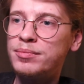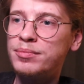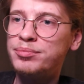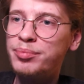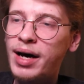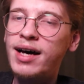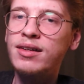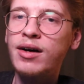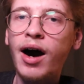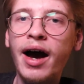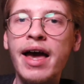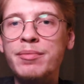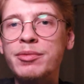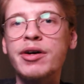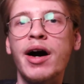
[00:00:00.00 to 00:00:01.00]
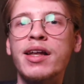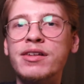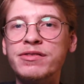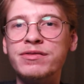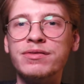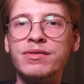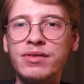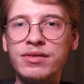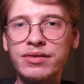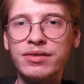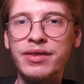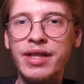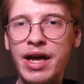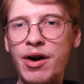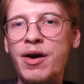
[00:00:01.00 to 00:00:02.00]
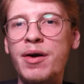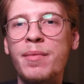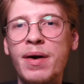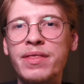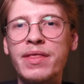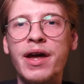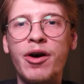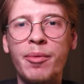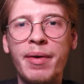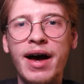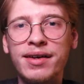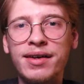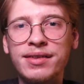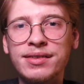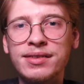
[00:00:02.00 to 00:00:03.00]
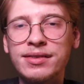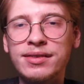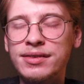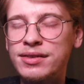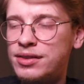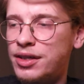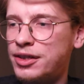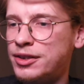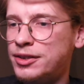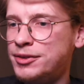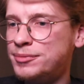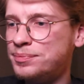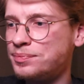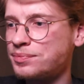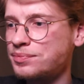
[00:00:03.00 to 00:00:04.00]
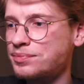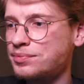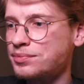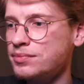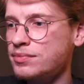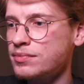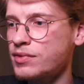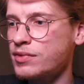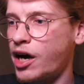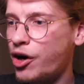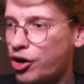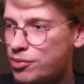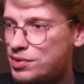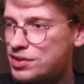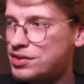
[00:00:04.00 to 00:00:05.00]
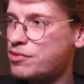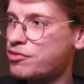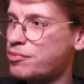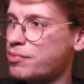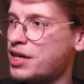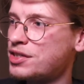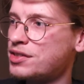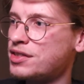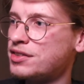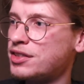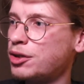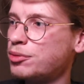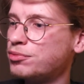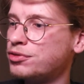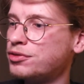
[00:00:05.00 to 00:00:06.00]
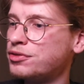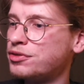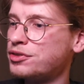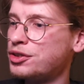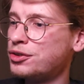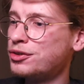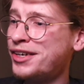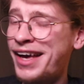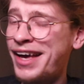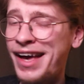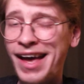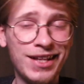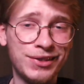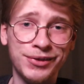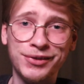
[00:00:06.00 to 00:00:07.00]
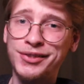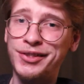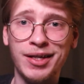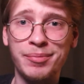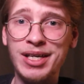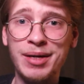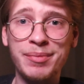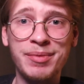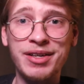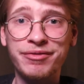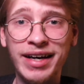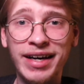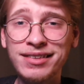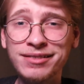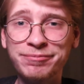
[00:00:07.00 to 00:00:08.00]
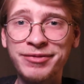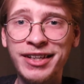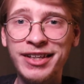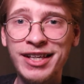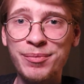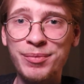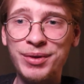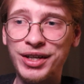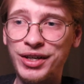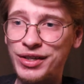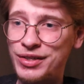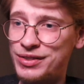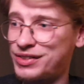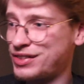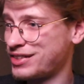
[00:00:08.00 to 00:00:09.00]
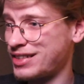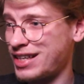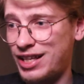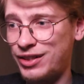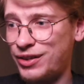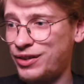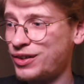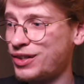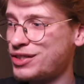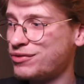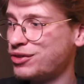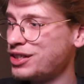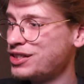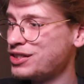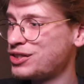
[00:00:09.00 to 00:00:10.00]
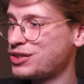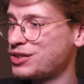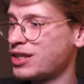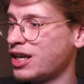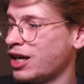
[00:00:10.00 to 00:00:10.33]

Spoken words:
But I am kind of thereabouts. So I hope this information is helpful for you. It's also going to be a bit of fun because a lot of this footage